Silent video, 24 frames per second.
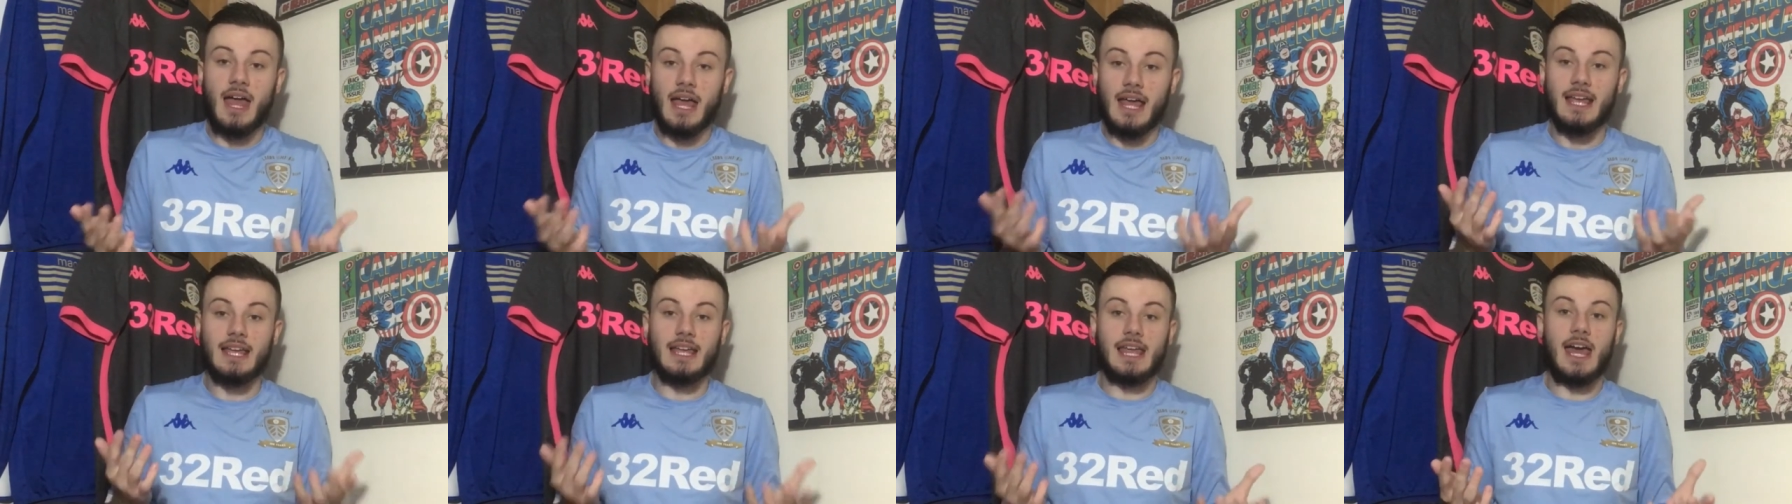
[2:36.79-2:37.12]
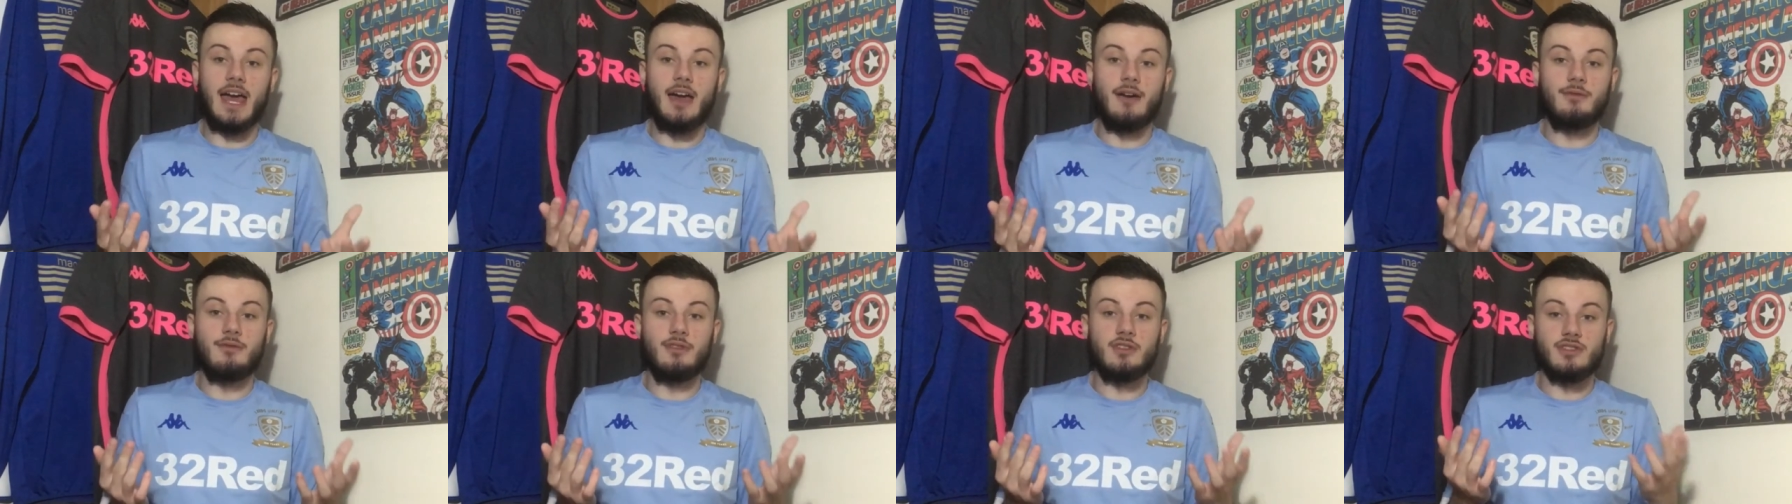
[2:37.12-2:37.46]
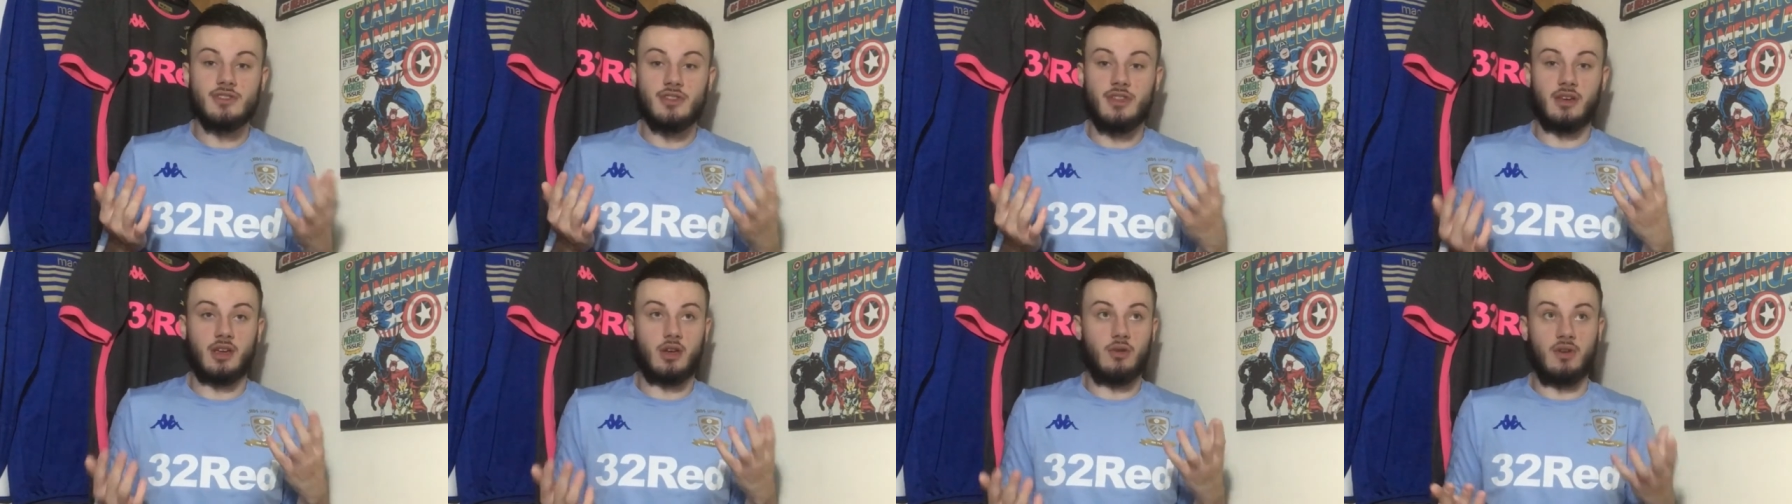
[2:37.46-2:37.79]
it gave us
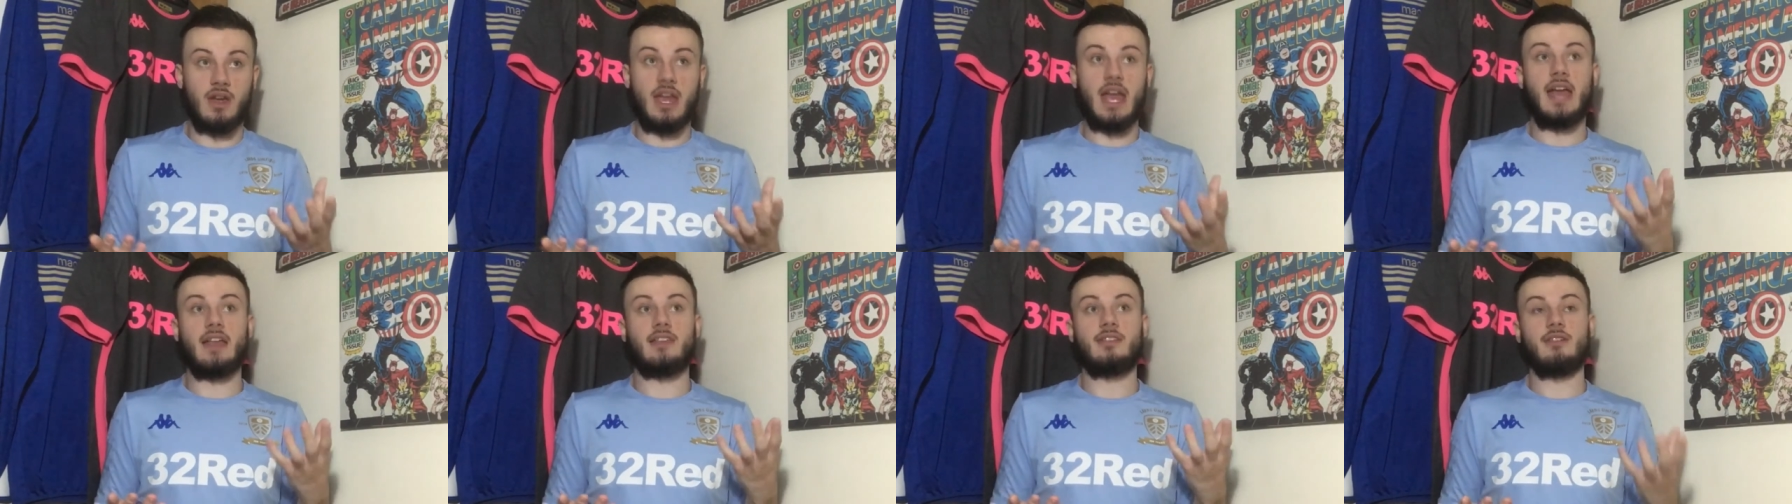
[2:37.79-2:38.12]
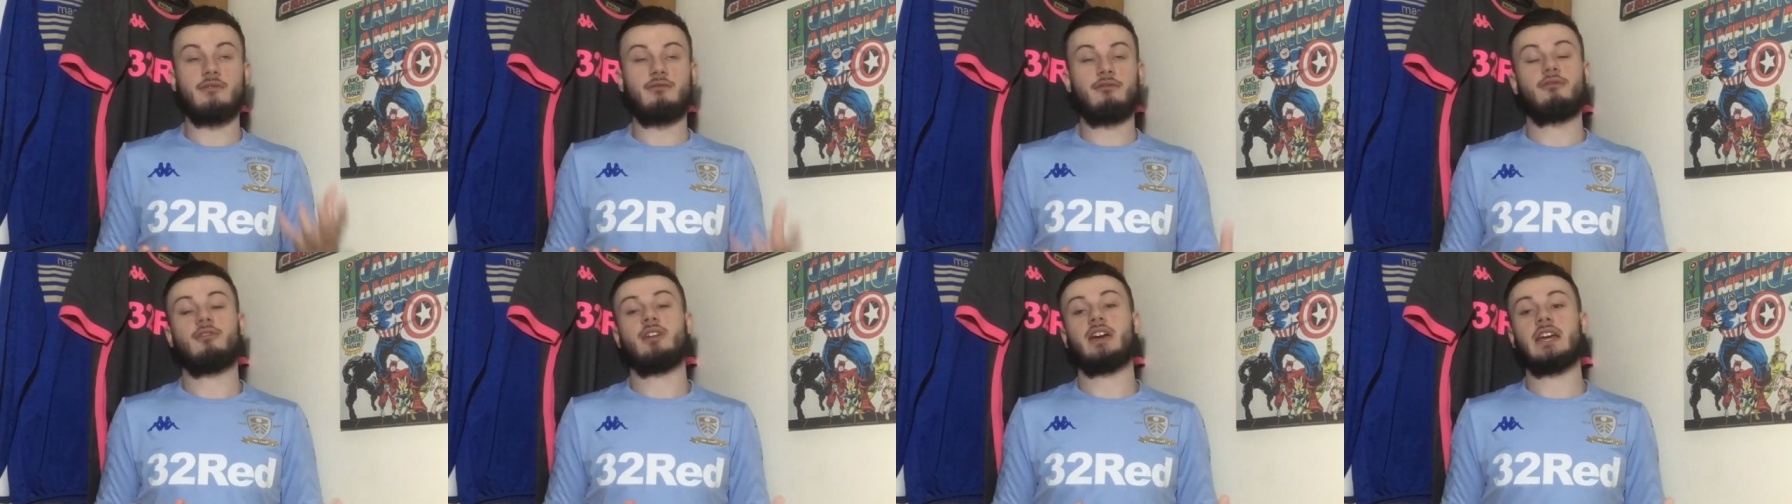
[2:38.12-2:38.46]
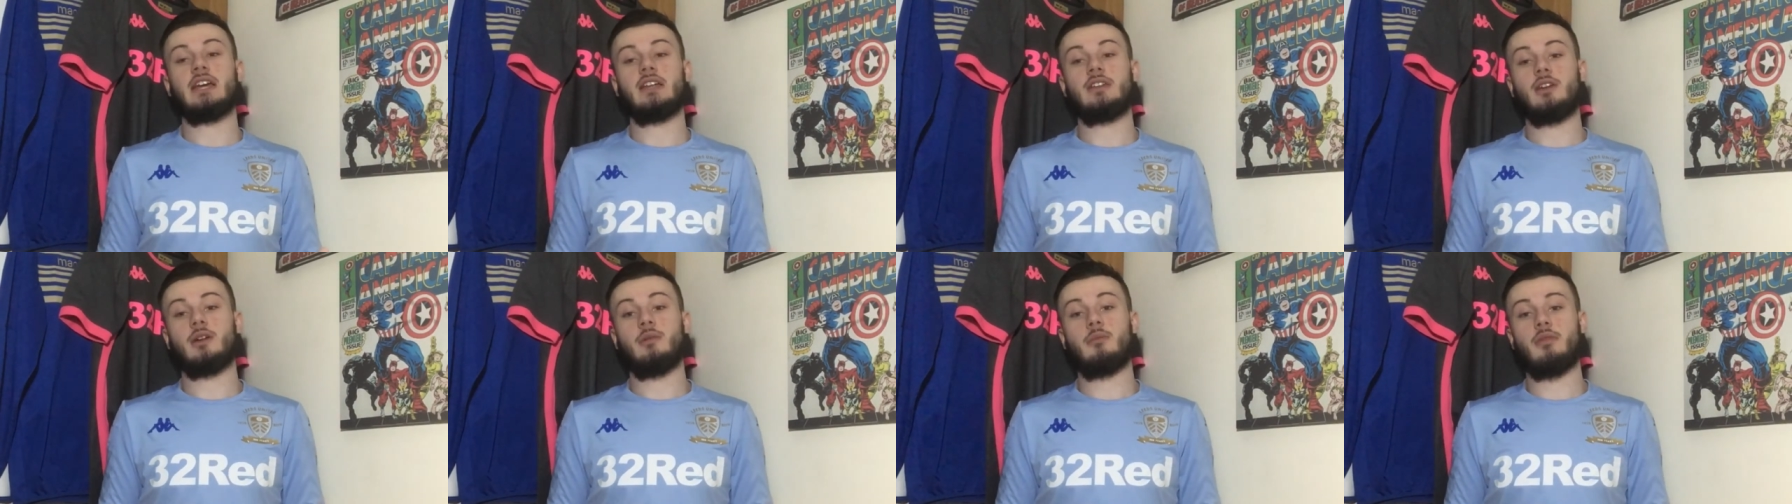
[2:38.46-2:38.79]
the creative
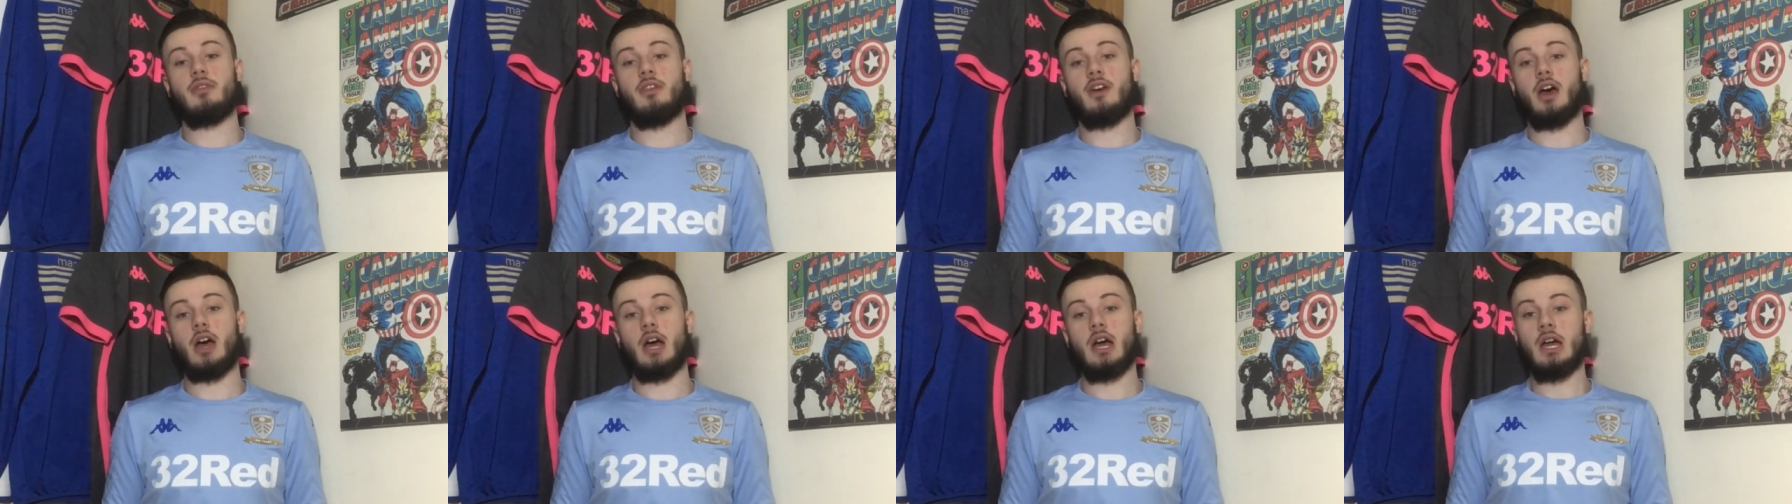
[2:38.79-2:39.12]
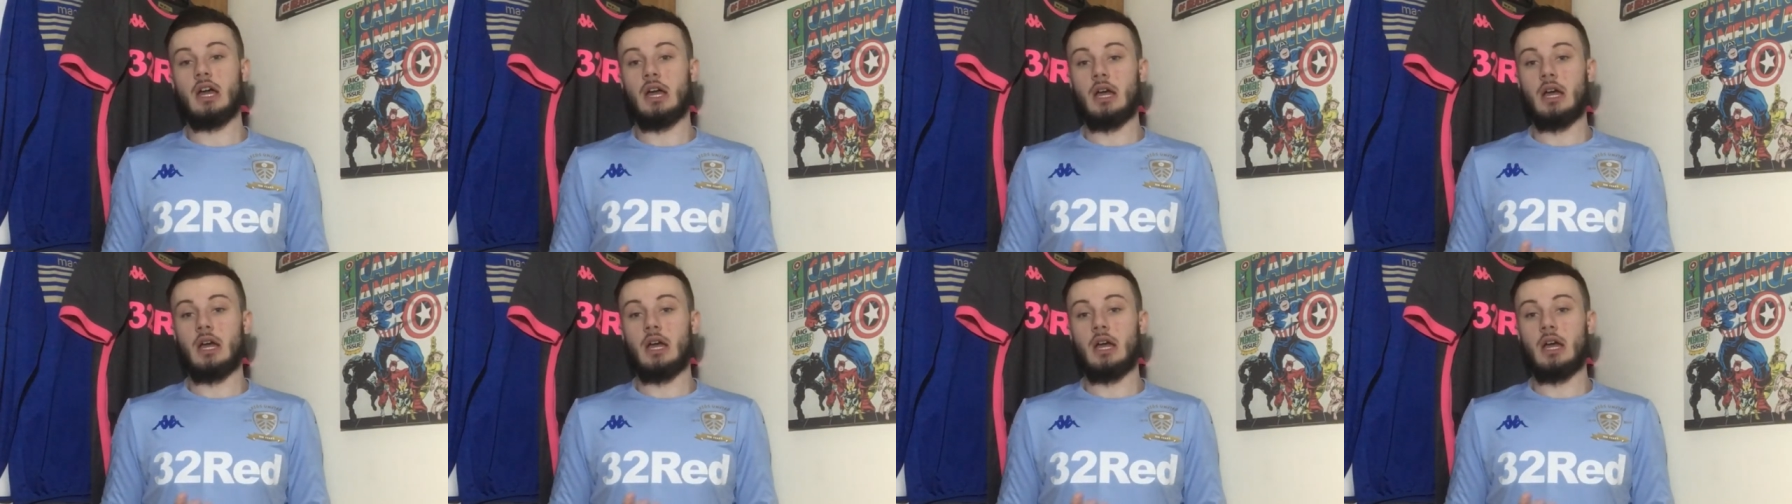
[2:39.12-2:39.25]
freedom that